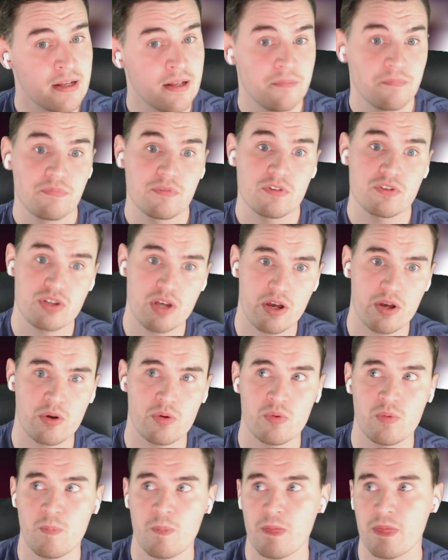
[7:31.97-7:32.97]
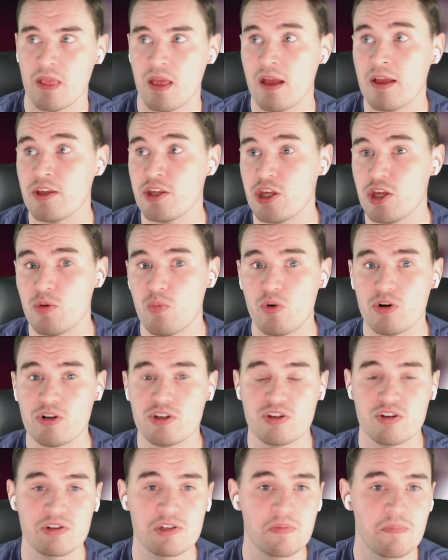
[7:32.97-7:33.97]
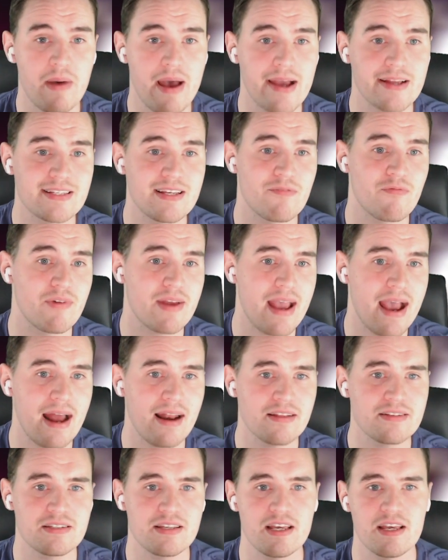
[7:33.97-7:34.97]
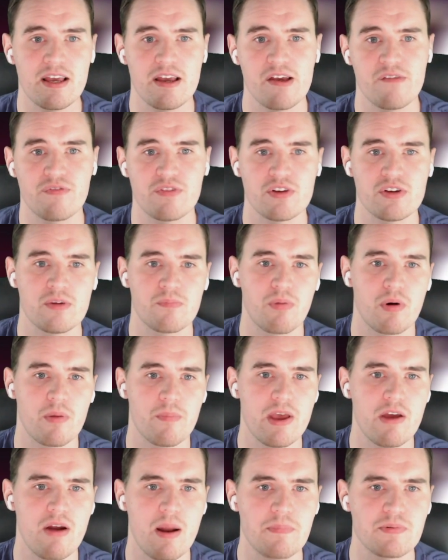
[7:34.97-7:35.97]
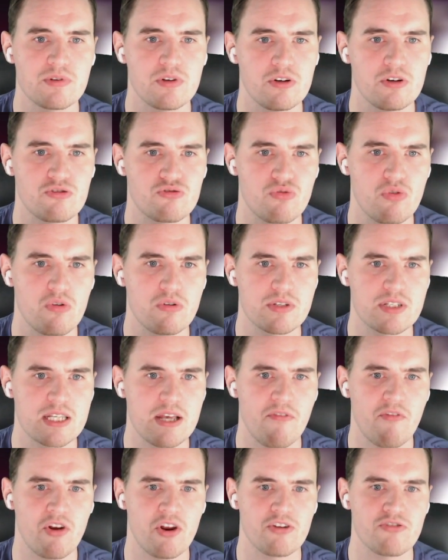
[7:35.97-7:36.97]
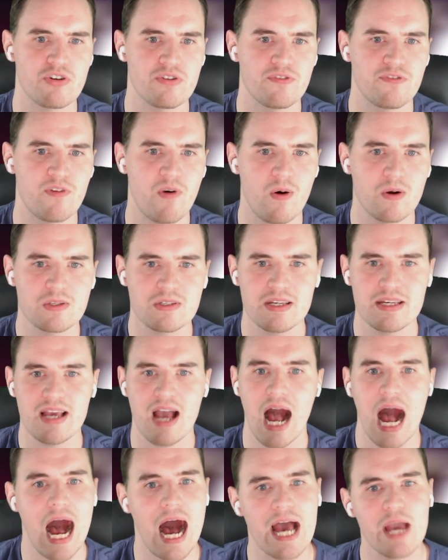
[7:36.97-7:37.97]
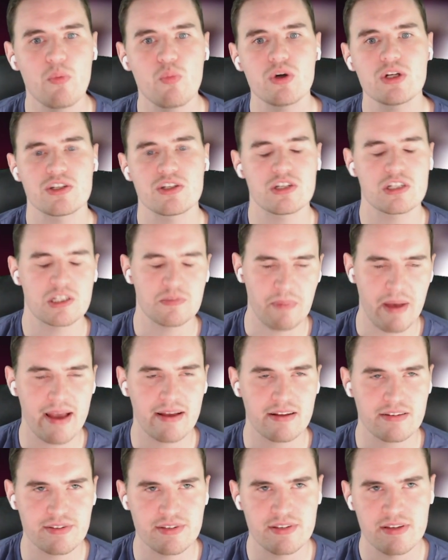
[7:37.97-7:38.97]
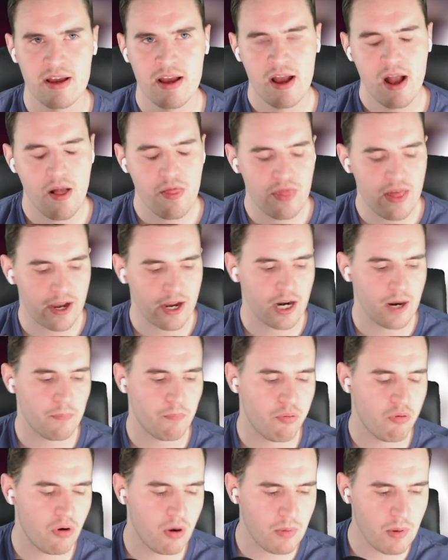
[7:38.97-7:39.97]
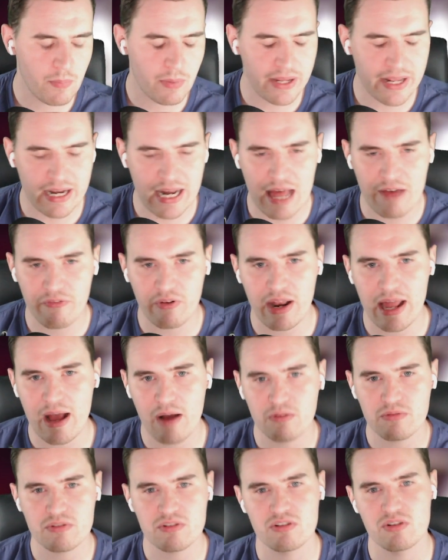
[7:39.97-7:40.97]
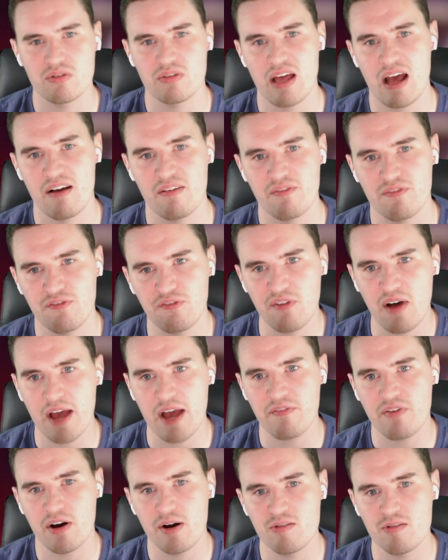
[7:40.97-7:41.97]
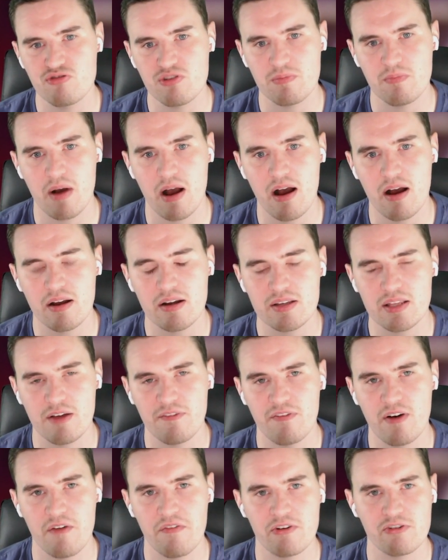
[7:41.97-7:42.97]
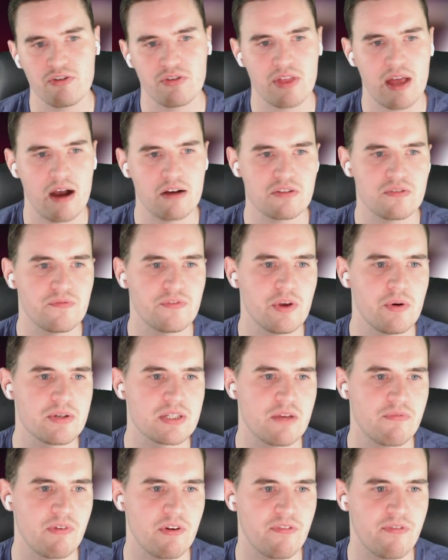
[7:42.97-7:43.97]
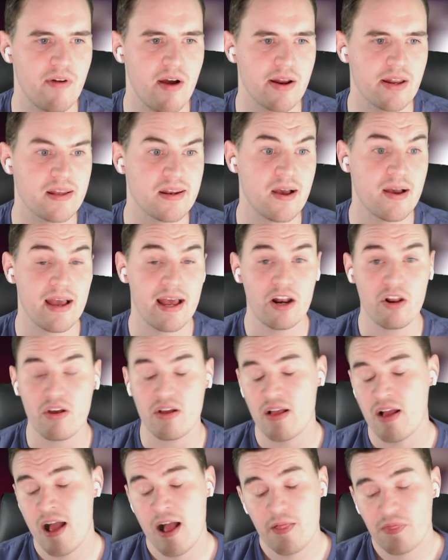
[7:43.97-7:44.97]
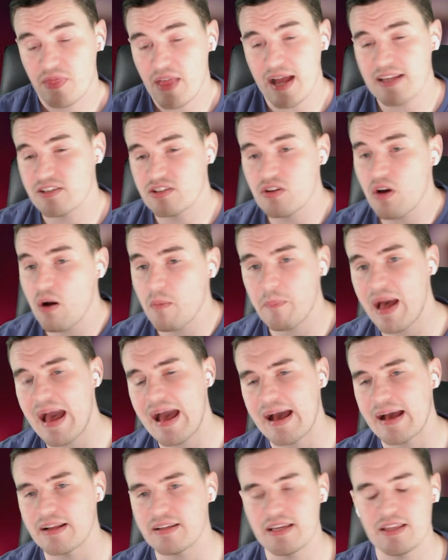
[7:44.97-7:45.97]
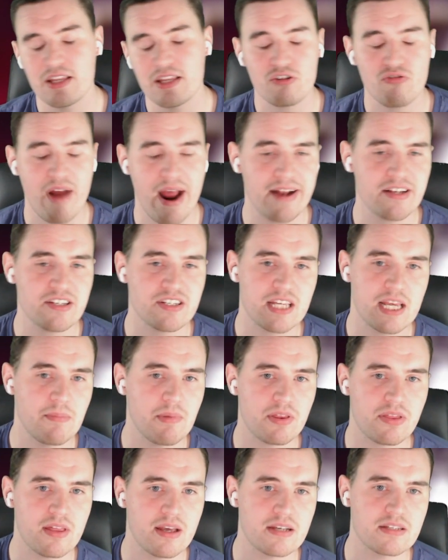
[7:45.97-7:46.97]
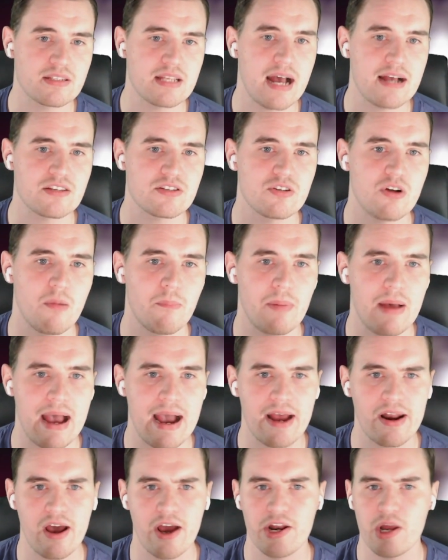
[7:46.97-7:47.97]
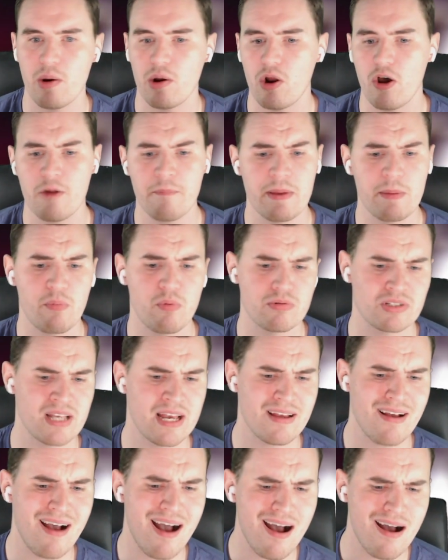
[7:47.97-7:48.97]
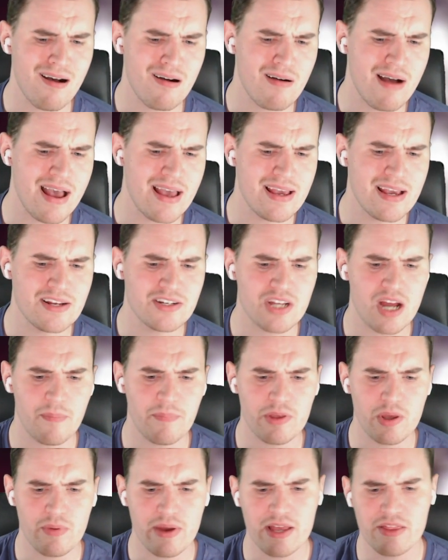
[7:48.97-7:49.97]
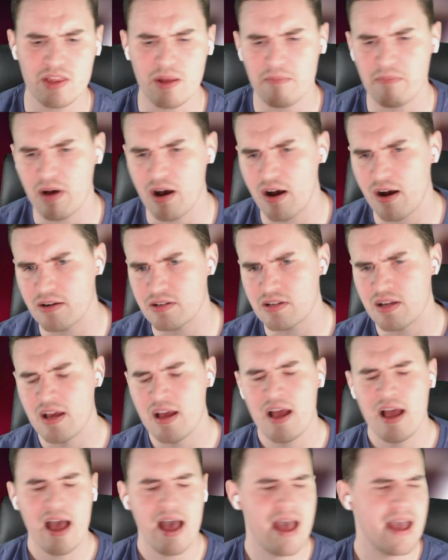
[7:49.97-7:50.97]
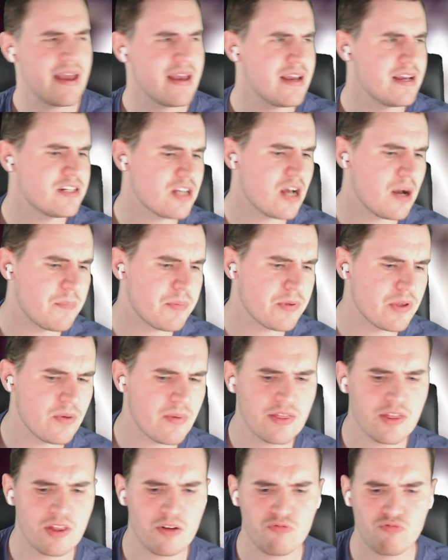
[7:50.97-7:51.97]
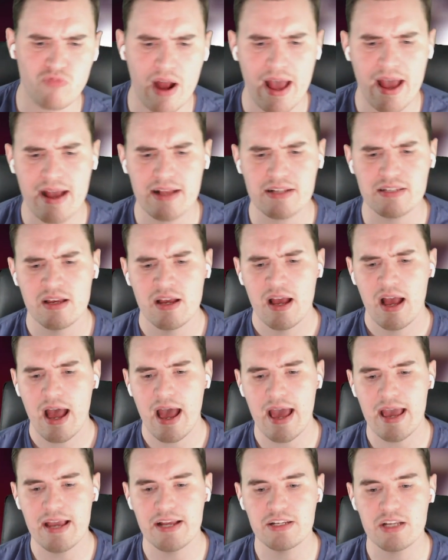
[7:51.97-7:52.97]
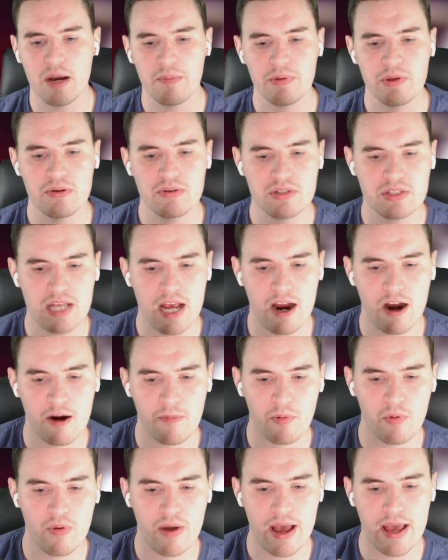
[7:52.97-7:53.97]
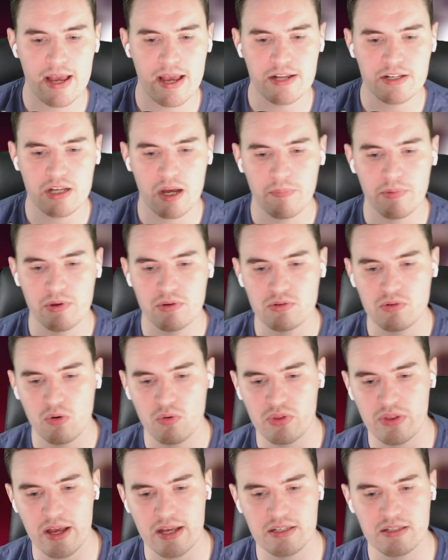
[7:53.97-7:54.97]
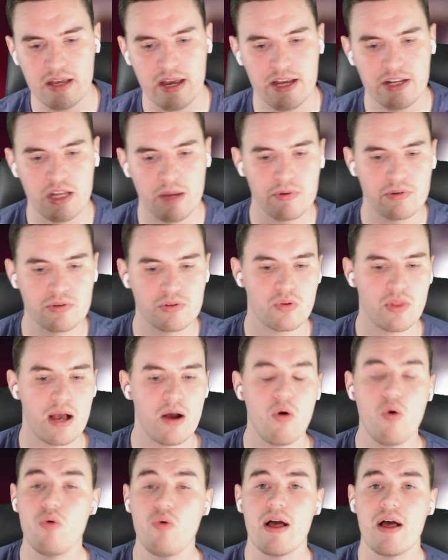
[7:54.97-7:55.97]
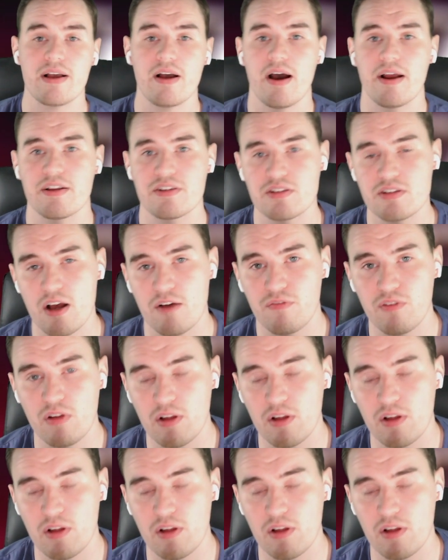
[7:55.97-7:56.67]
So you would suspect, in reality, if the premiere episode draws 740, I would suspect they're going to probably level out to that 500 mark, that 500,000 viewers every Friday night. And look, that's not bad. In the grand scheme of things, that's not bad. I know a lot of people will say, oh, AEW in the mud, AEW in the red, AEW's terrible, AEW's all this, AEW's all that kind of stuff.